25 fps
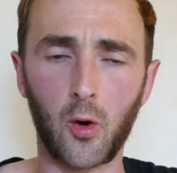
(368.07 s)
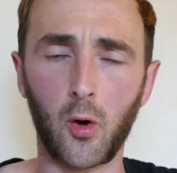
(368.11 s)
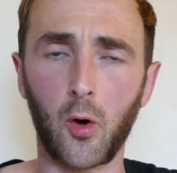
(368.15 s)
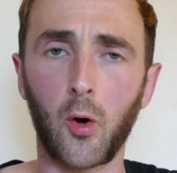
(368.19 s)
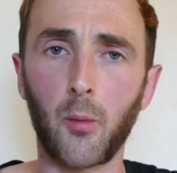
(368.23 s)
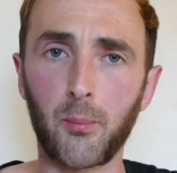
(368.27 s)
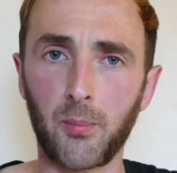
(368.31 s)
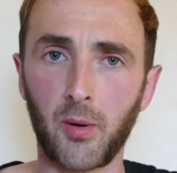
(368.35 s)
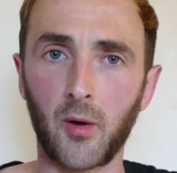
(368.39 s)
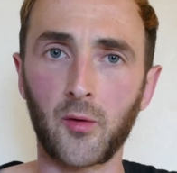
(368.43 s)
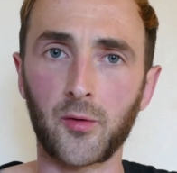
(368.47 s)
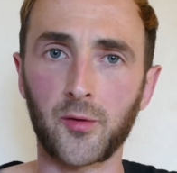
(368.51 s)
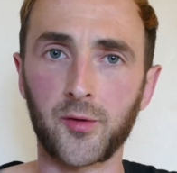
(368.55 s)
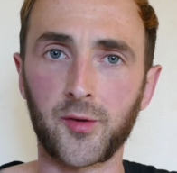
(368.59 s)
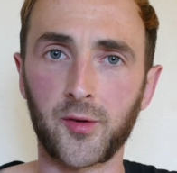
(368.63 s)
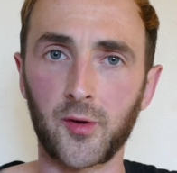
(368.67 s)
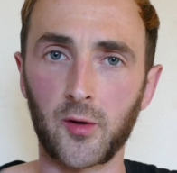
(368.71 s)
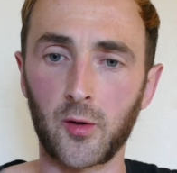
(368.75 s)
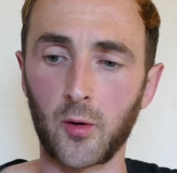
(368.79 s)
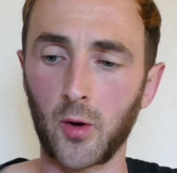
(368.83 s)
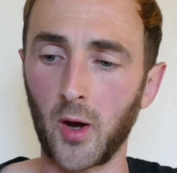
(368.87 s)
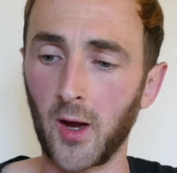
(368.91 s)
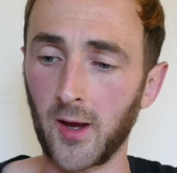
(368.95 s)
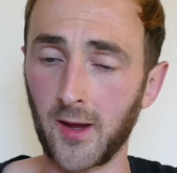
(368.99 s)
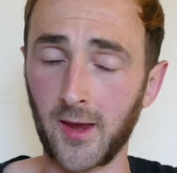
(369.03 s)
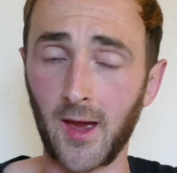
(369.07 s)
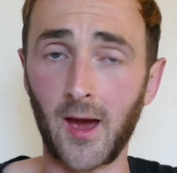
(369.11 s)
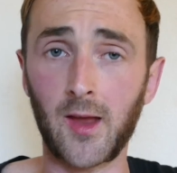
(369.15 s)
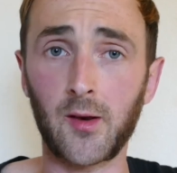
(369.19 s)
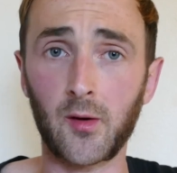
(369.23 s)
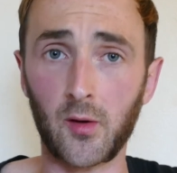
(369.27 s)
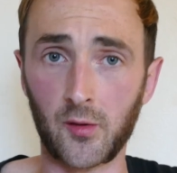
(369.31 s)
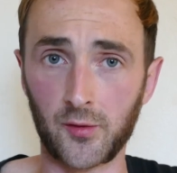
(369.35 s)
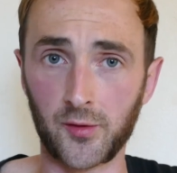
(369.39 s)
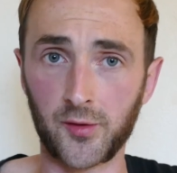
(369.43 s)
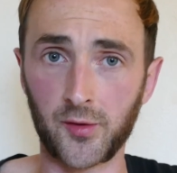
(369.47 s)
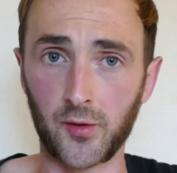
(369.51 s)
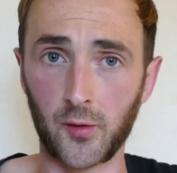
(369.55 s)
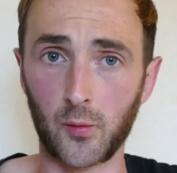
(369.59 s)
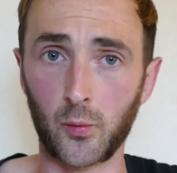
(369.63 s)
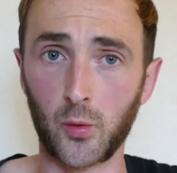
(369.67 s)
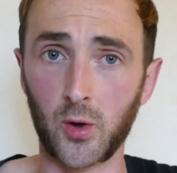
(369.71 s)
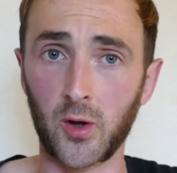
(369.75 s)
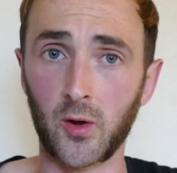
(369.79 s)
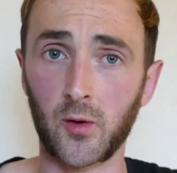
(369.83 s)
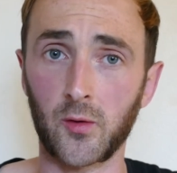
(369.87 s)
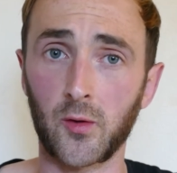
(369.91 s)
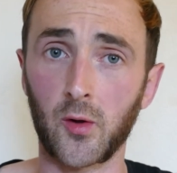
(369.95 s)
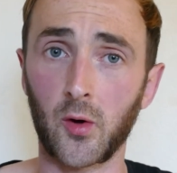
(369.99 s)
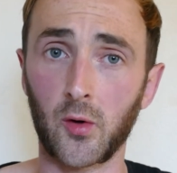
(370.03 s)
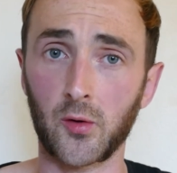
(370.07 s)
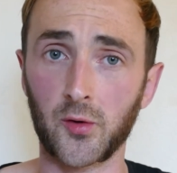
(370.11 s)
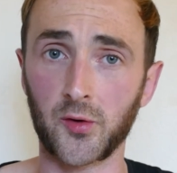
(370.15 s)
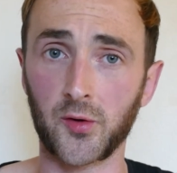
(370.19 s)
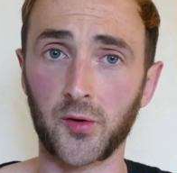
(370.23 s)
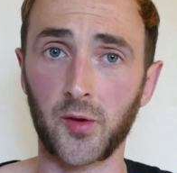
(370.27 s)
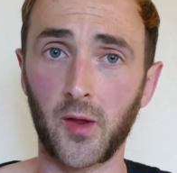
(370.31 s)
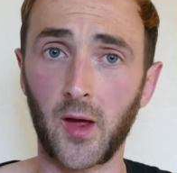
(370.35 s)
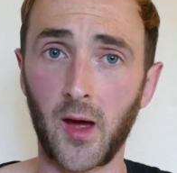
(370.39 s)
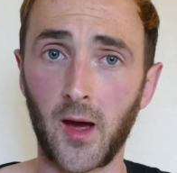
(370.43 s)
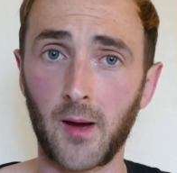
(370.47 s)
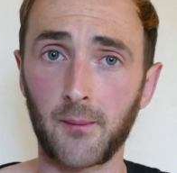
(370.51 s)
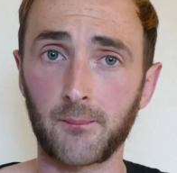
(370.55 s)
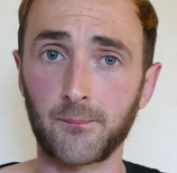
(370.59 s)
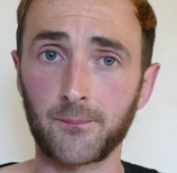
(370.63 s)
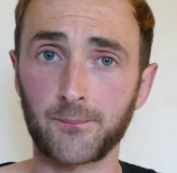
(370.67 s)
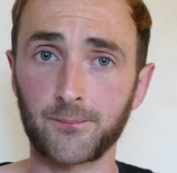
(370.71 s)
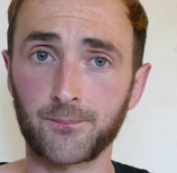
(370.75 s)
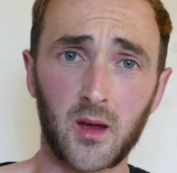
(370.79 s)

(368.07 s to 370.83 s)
Up onto the wheel nuts there.